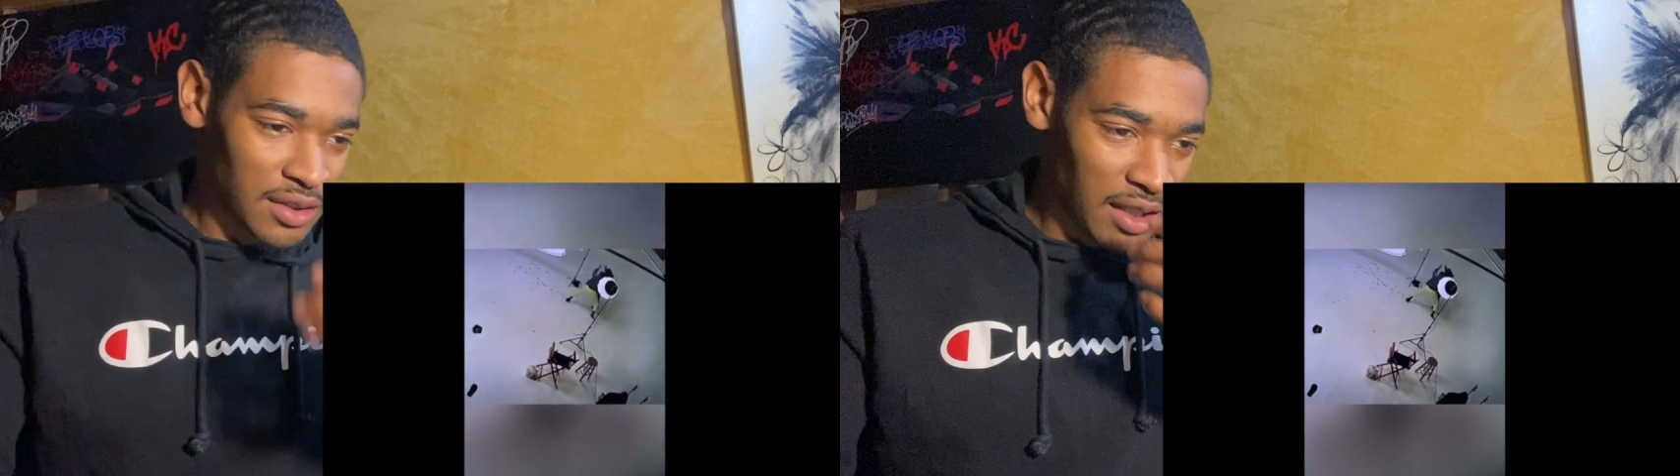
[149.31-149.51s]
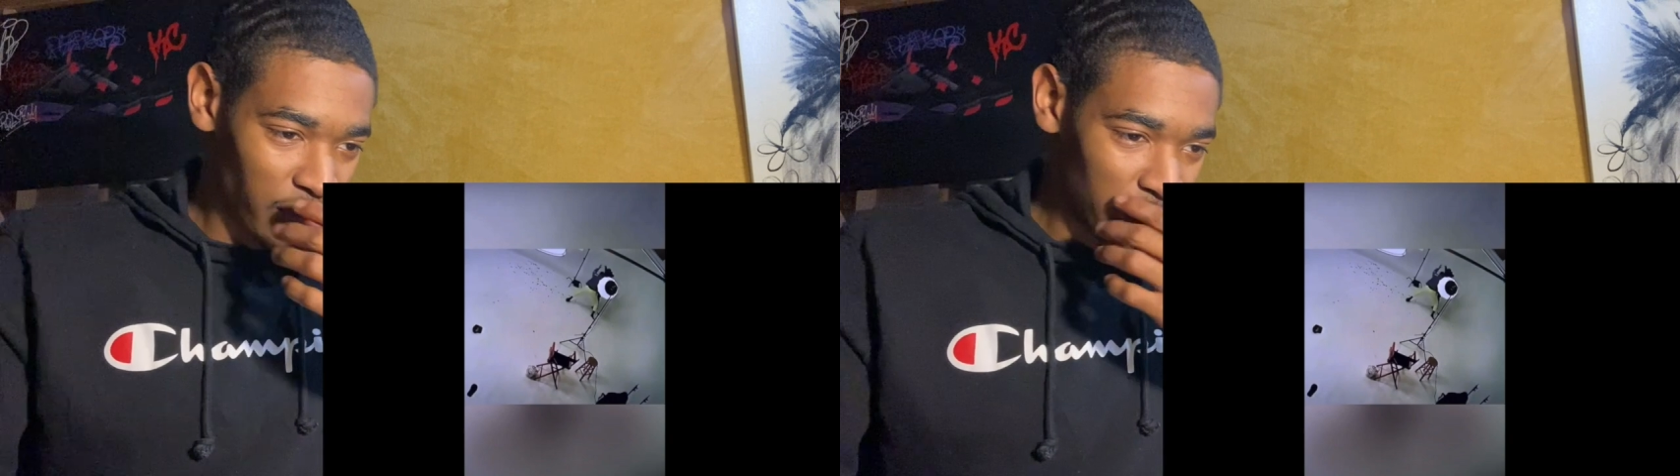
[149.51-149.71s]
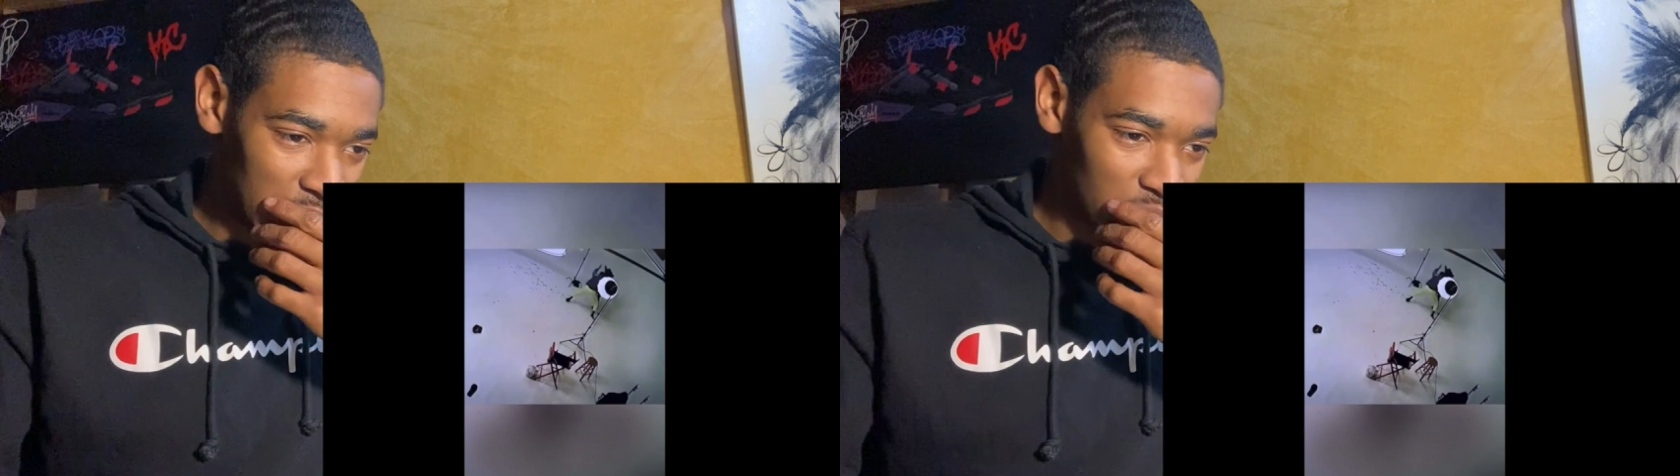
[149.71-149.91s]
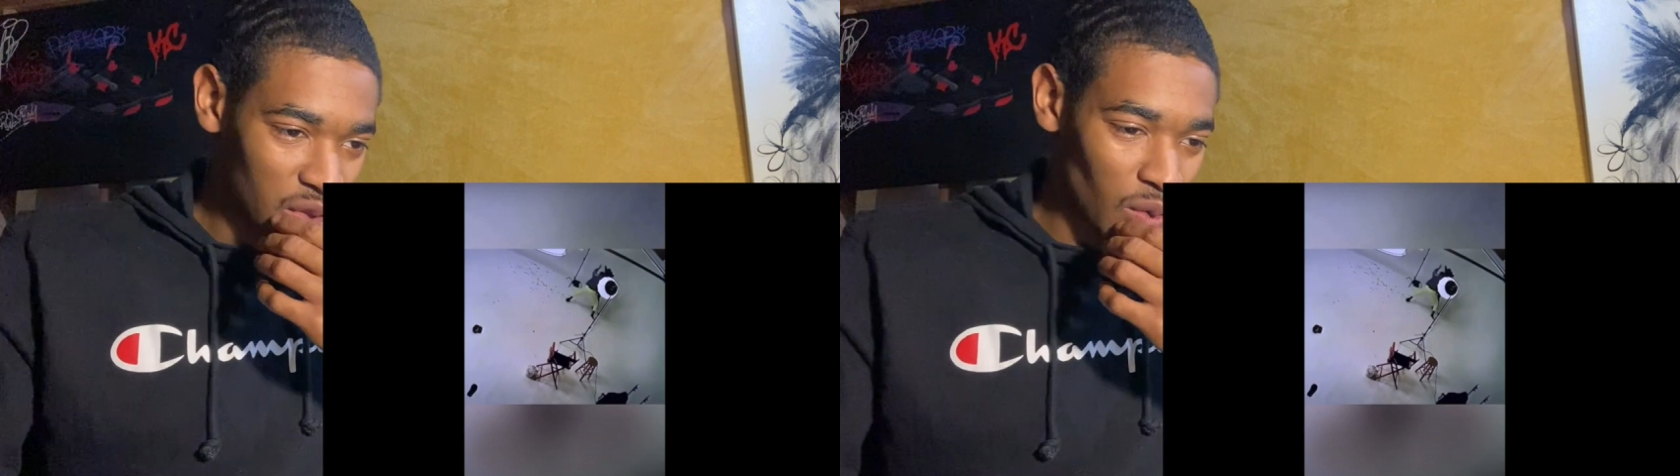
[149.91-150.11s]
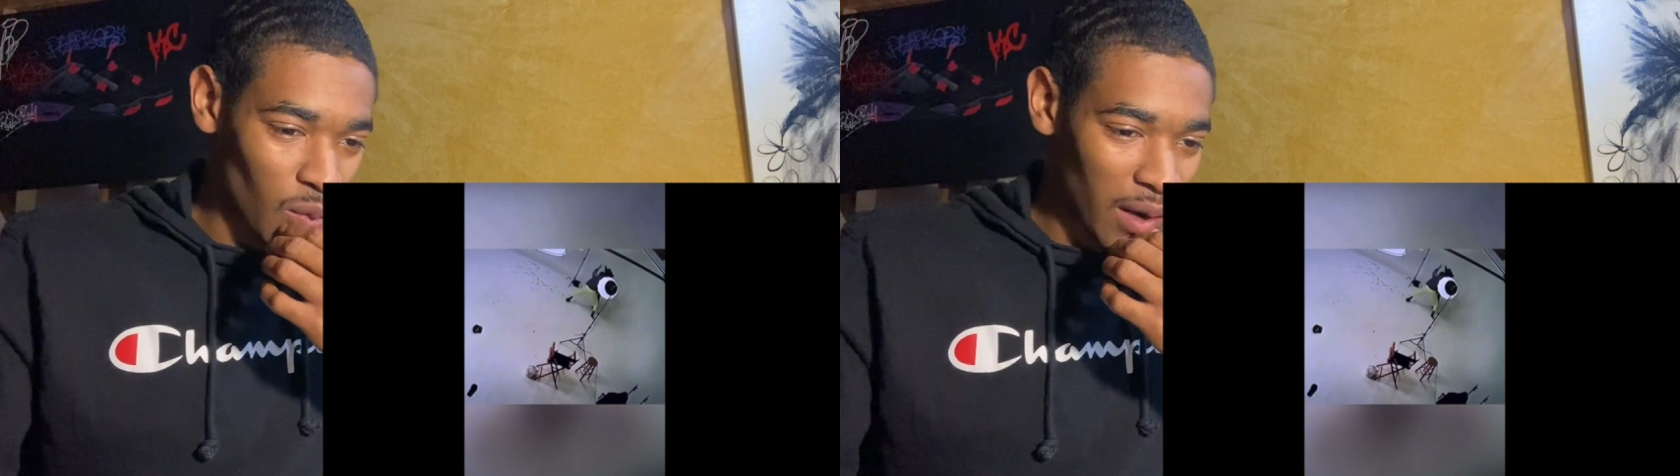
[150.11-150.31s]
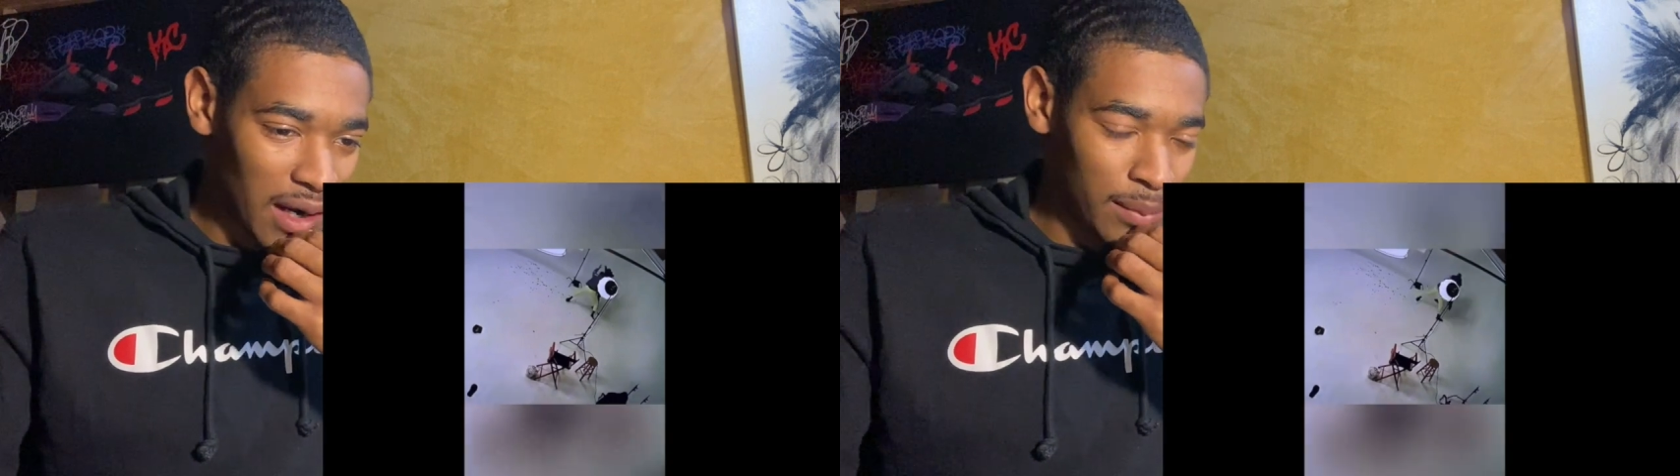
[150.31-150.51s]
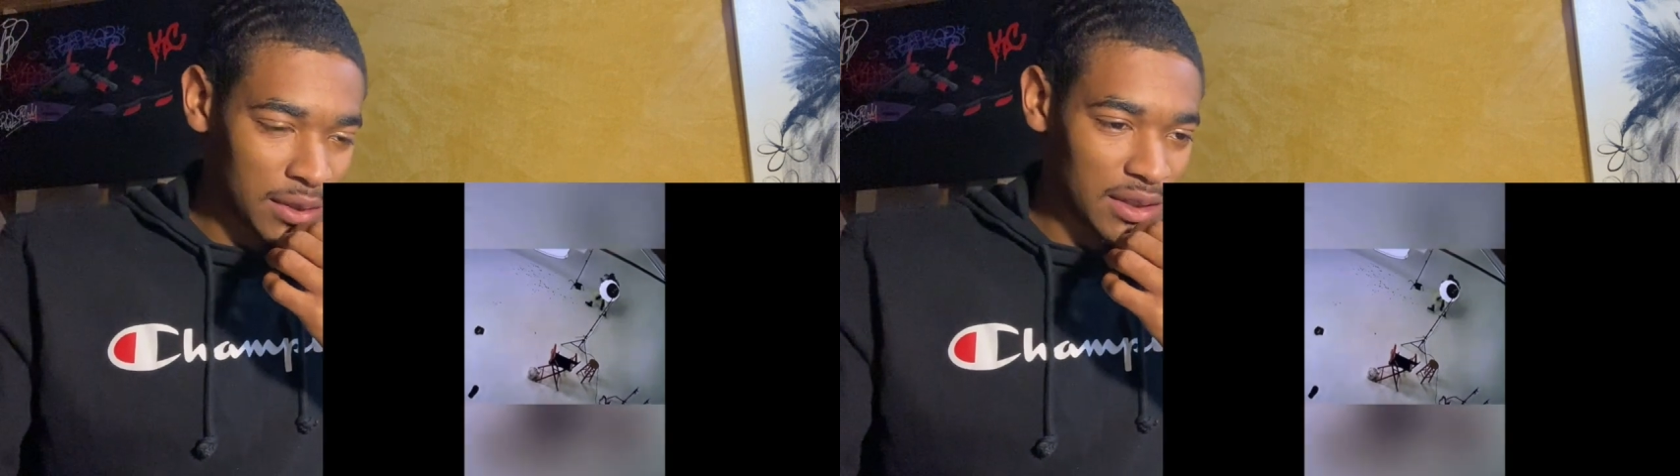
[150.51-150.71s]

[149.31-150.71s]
He really squabbling.